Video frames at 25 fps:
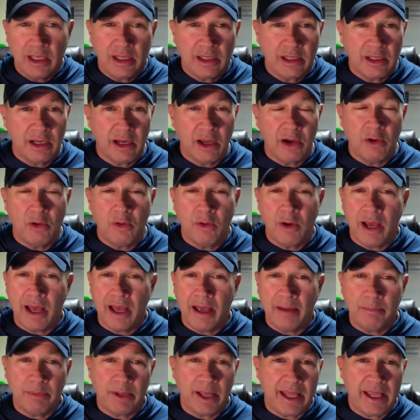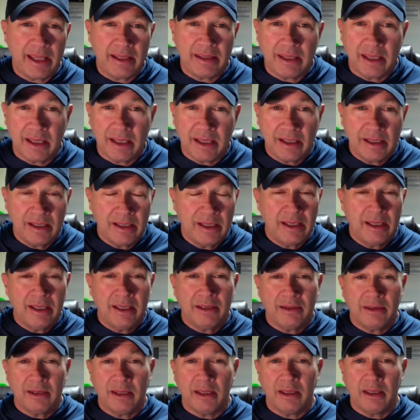you know uh, play the
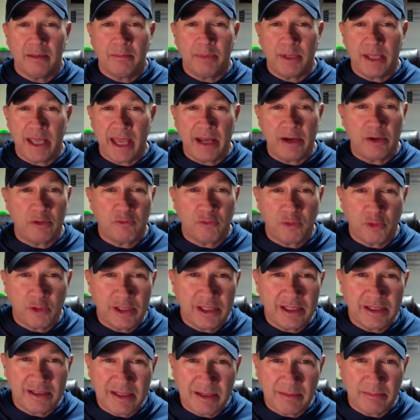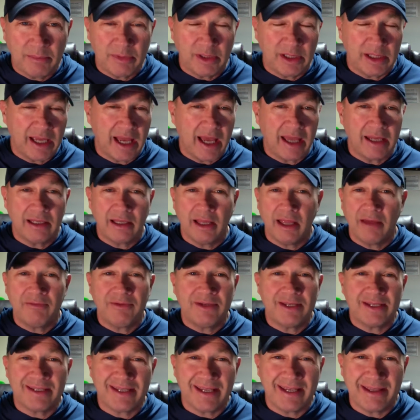the piano for the assembly, I'd love
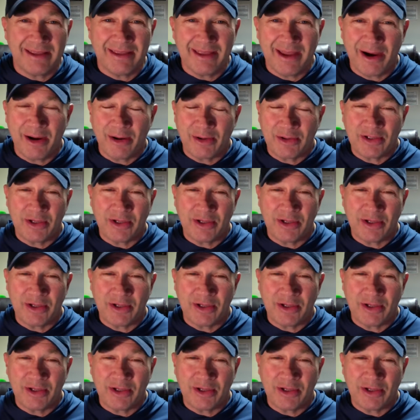to see you there.